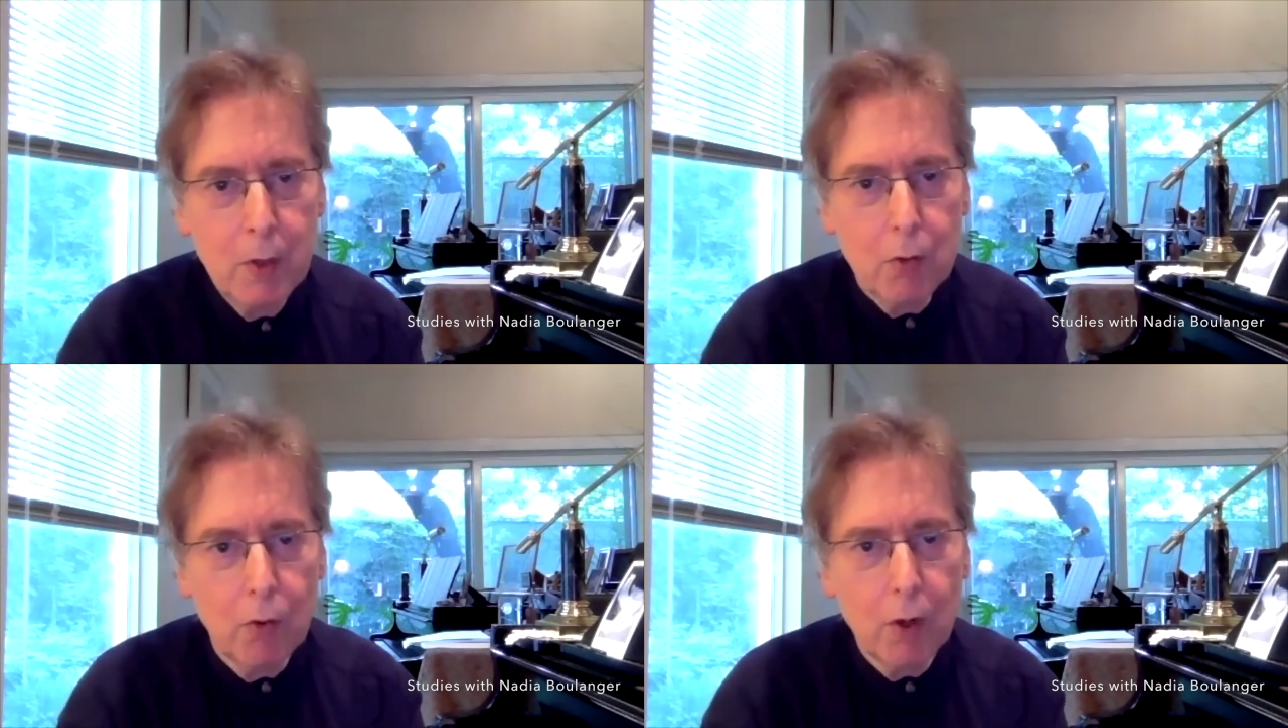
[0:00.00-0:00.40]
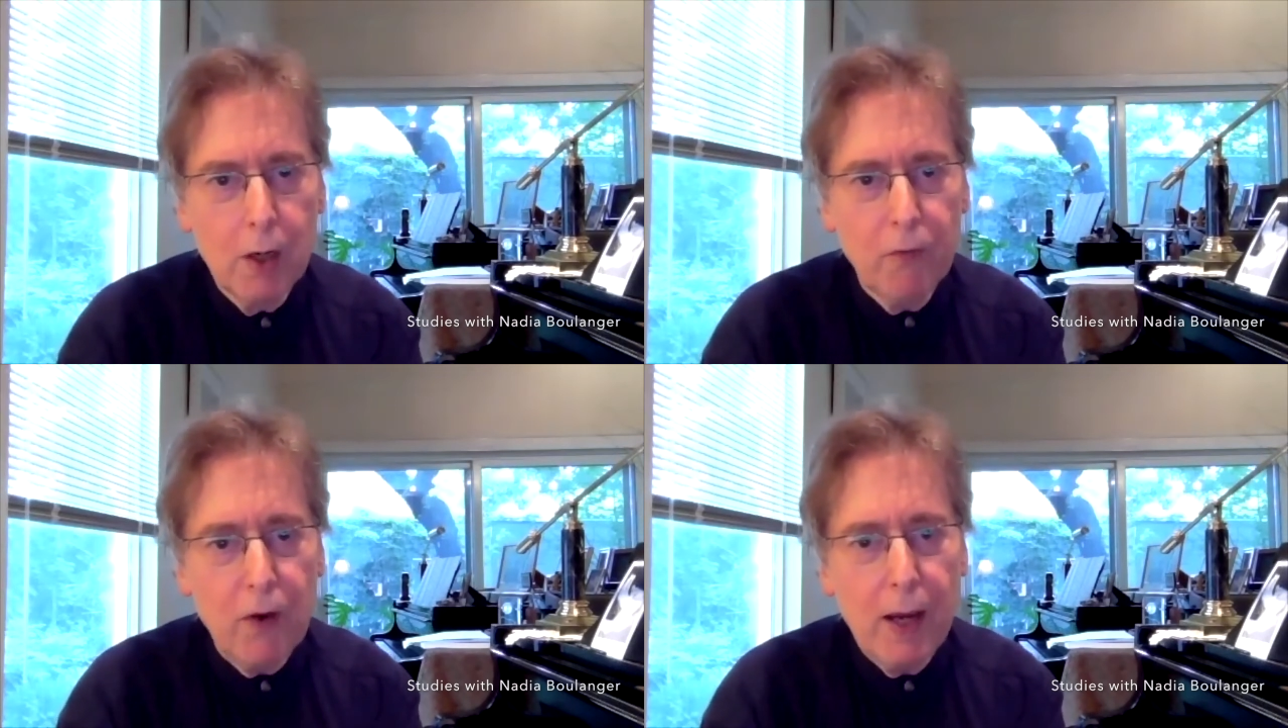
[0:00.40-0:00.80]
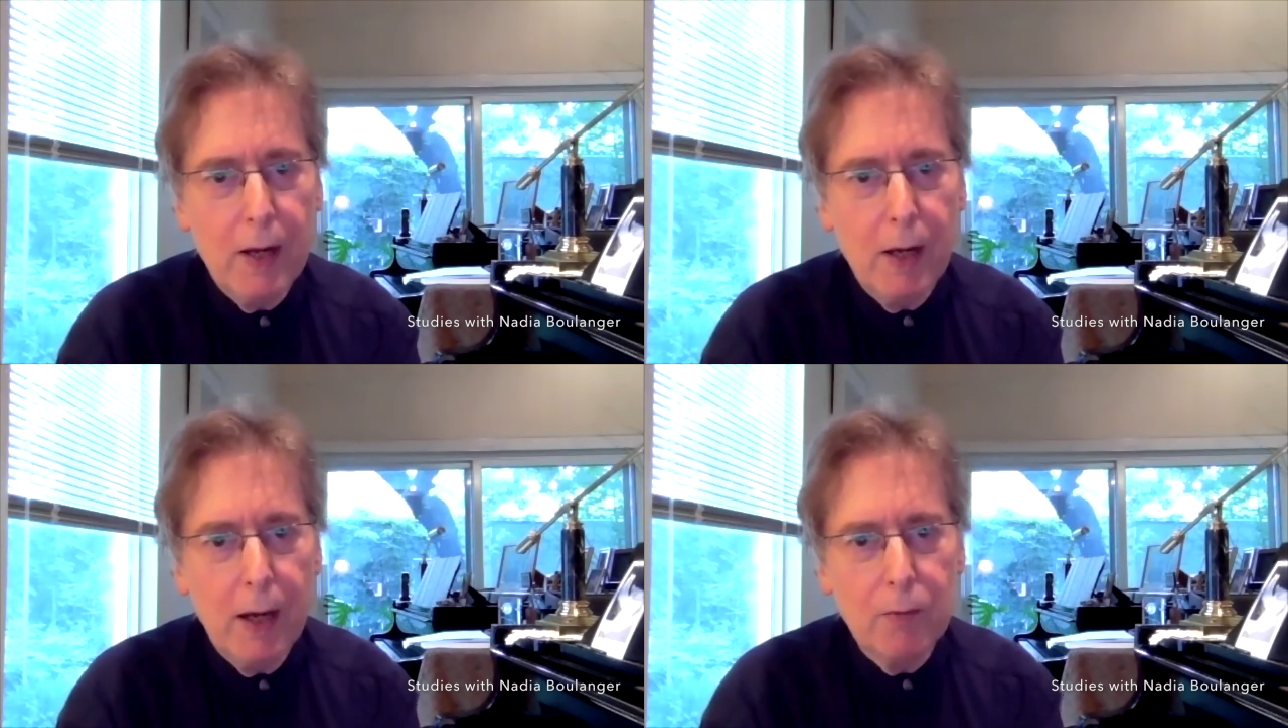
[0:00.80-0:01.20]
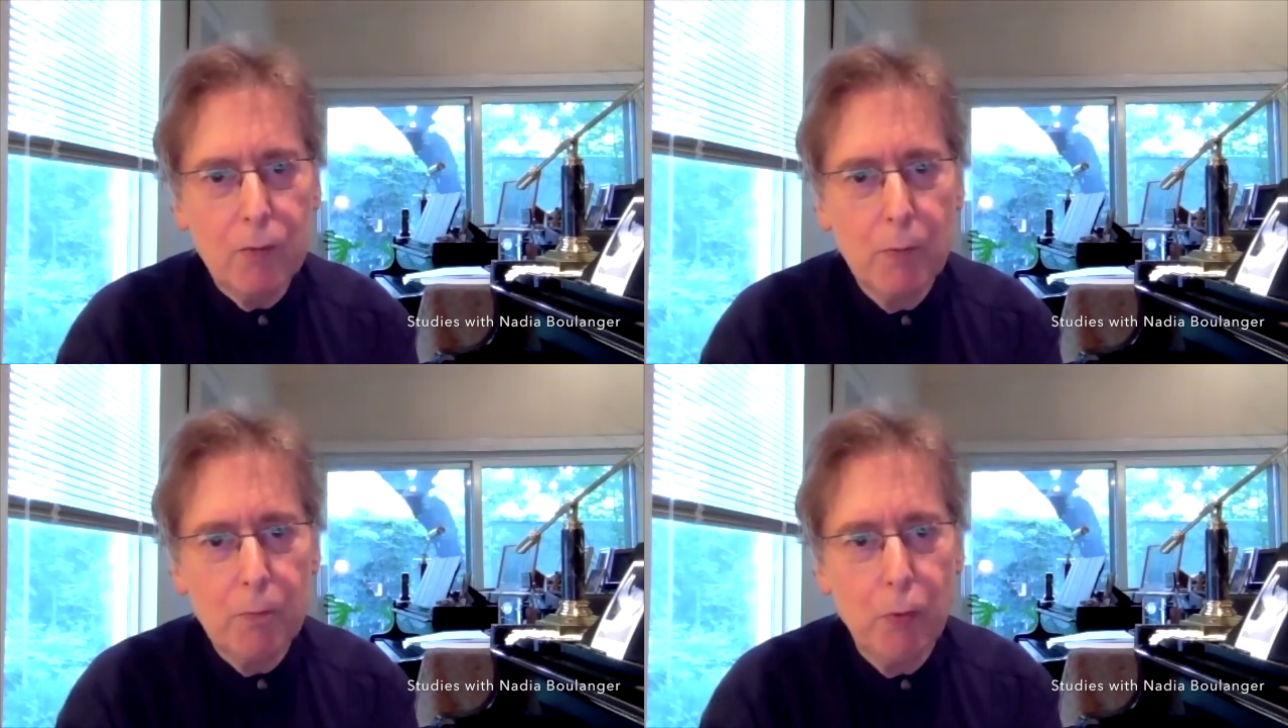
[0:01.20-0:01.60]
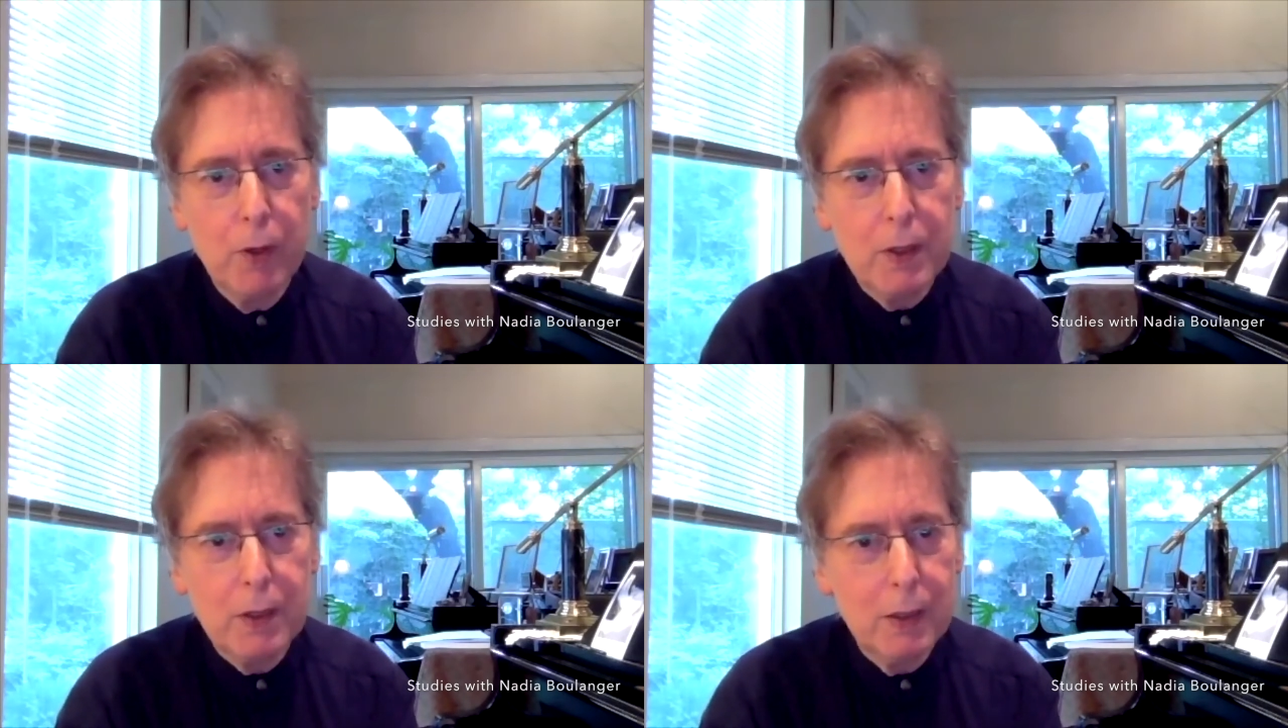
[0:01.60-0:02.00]
Or if I, at one
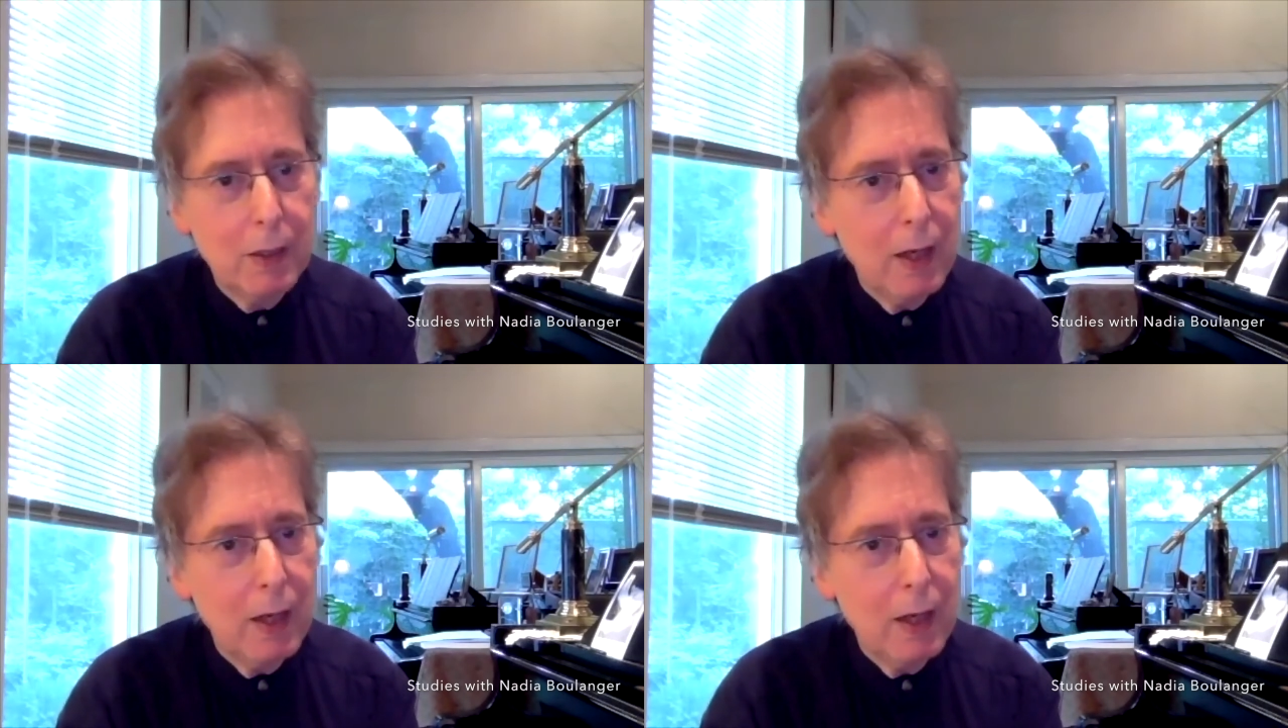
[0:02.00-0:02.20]
point,